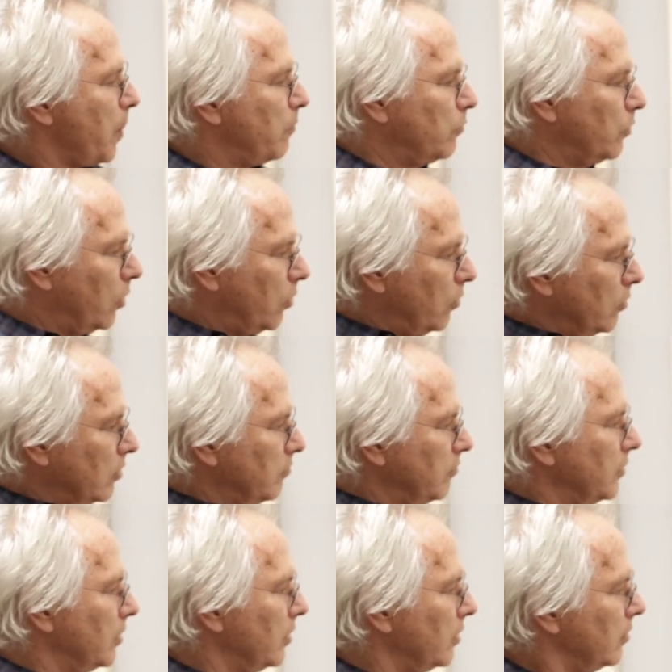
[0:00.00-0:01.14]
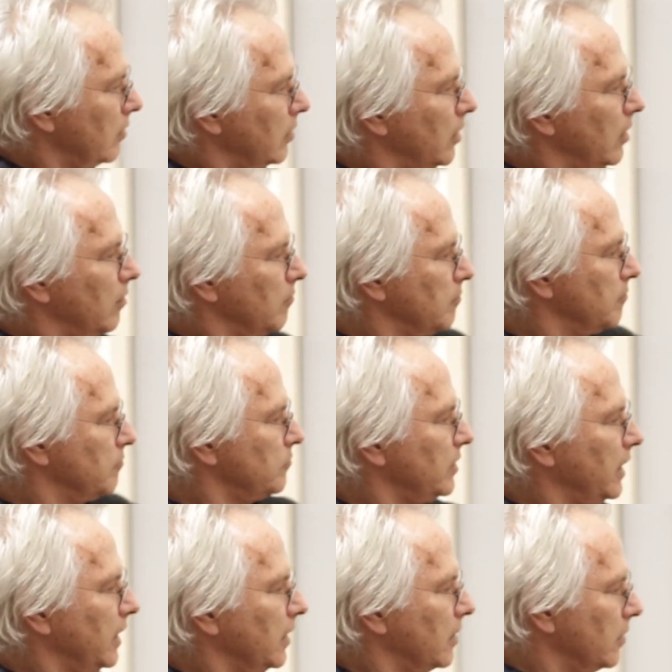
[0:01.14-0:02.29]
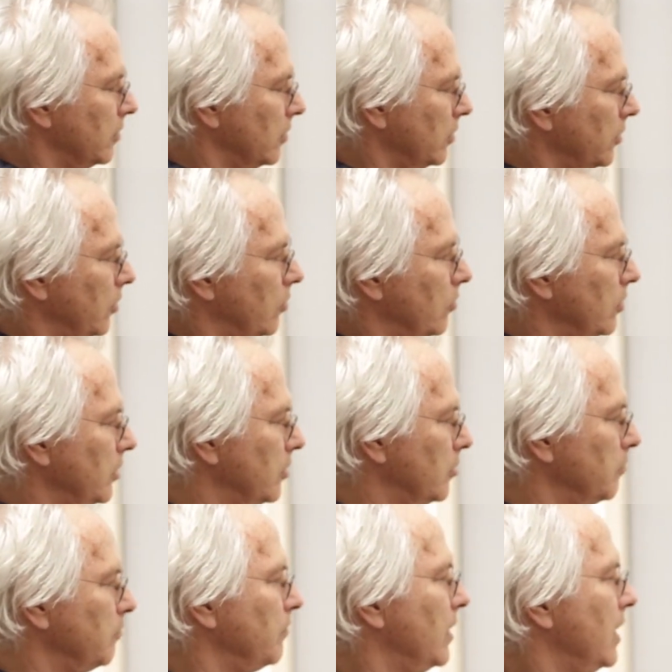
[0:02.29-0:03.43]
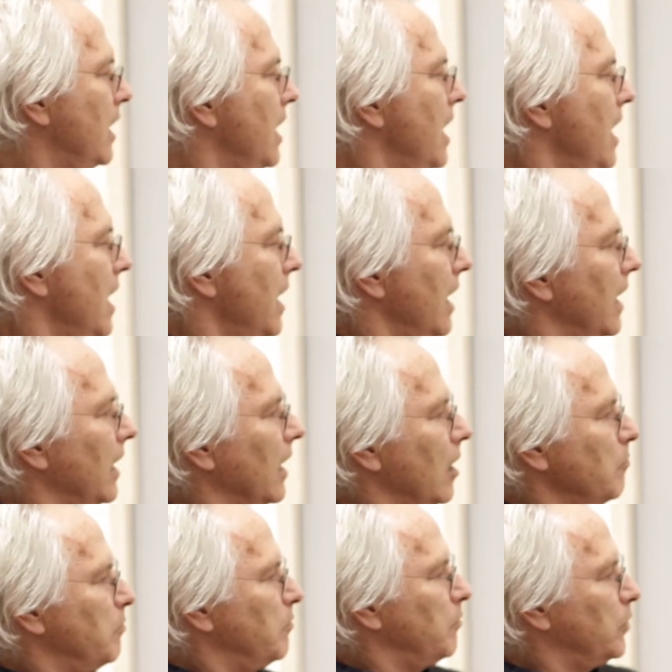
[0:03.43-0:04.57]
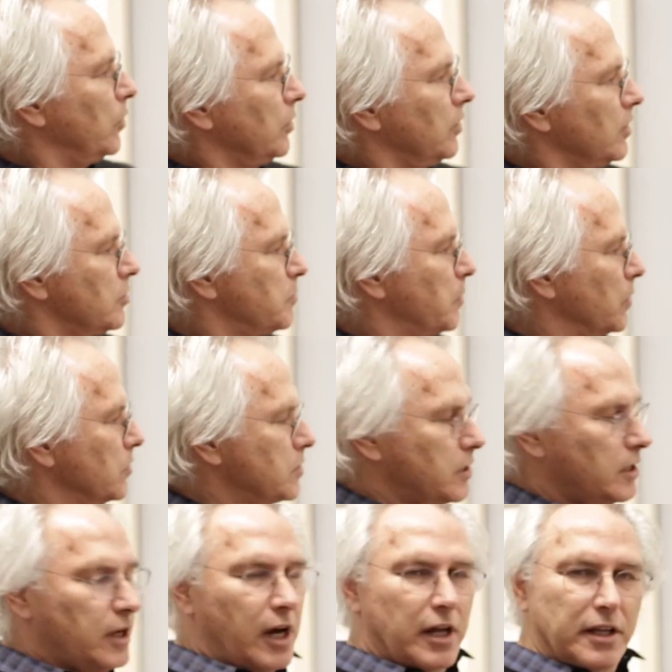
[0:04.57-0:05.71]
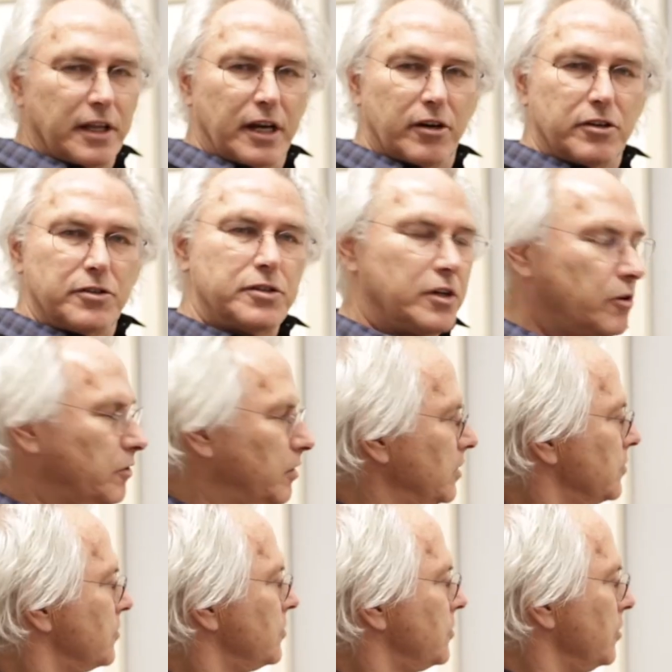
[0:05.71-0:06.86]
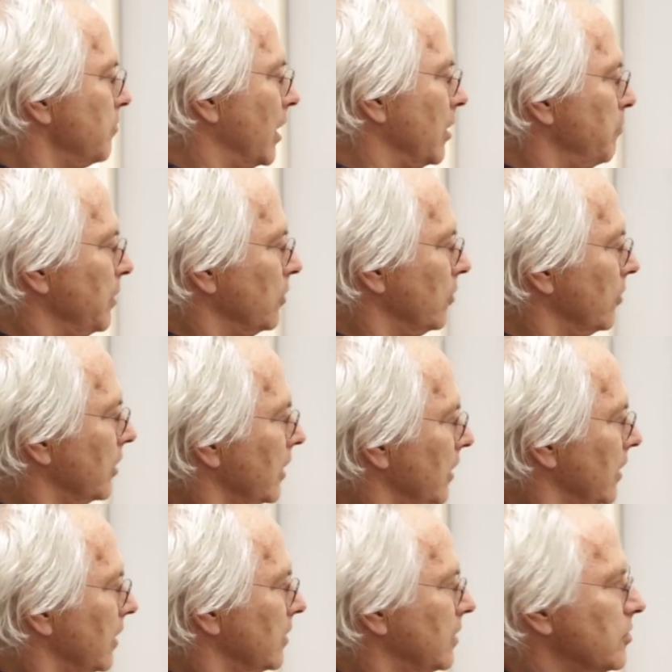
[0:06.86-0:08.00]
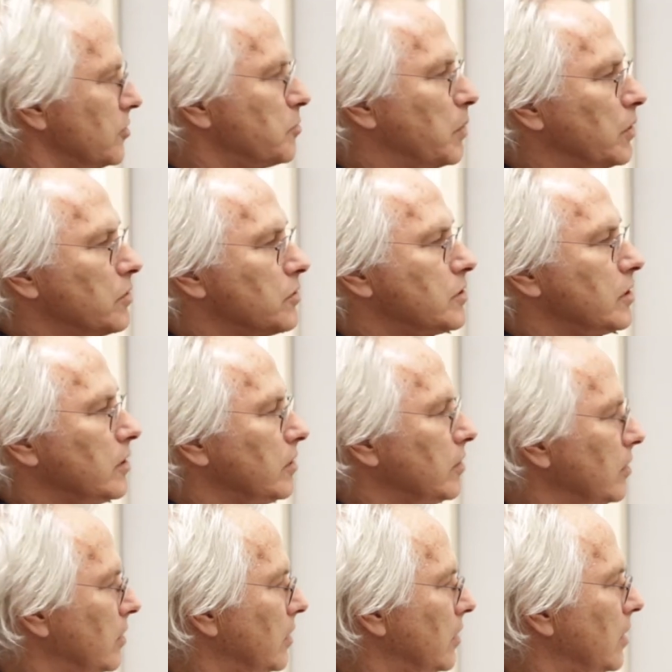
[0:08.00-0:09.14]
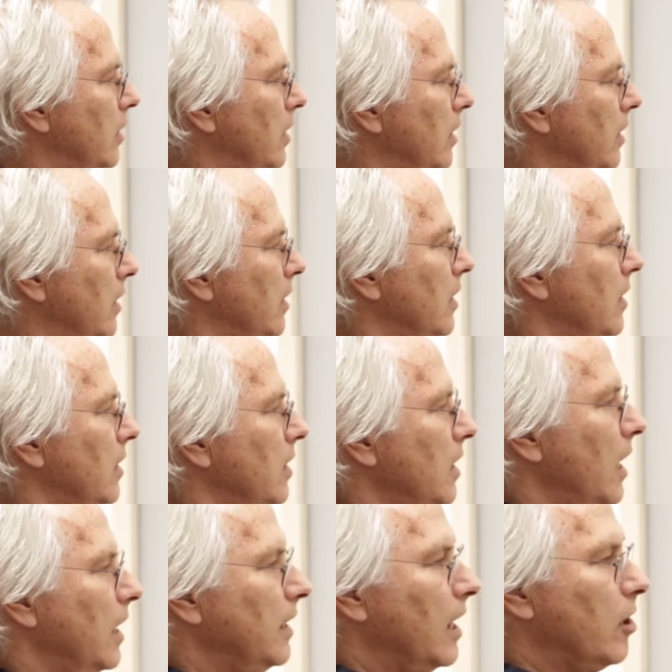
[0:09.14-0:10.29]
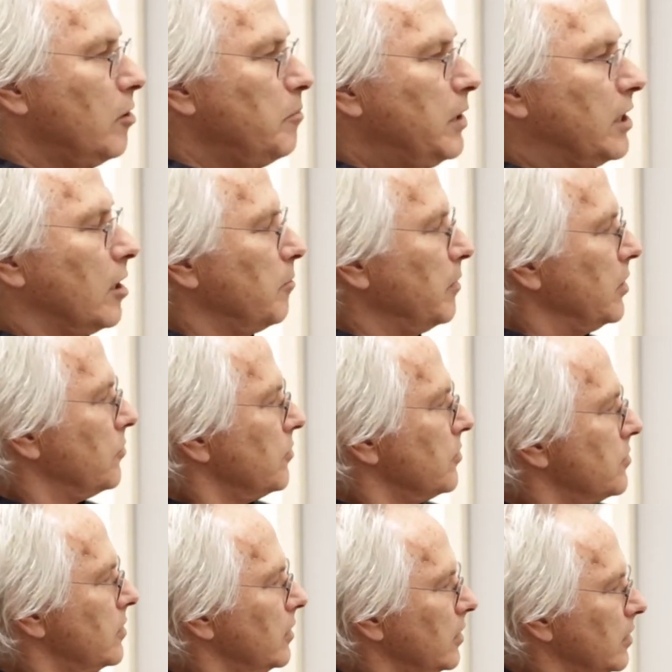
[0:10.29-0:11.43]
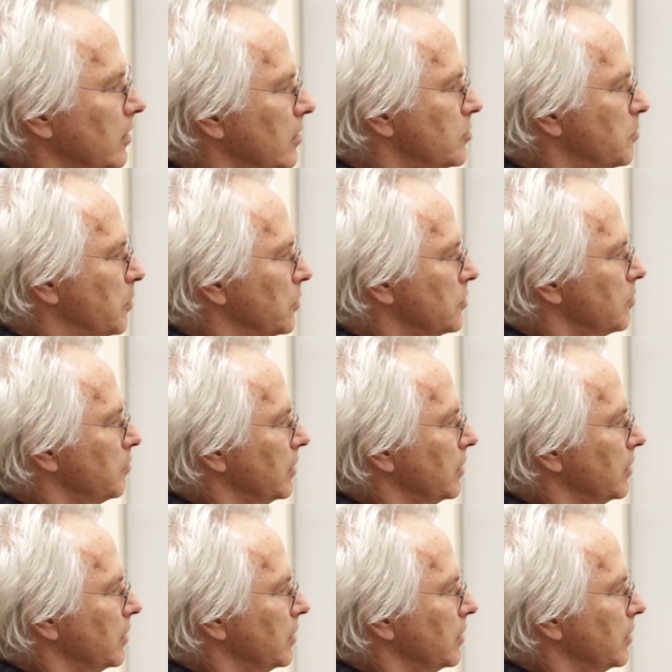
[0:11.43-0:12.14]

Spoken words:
roll of the ink on the linoleum, and I put this person on there as though she might be looking at this person. And now I become interested in this person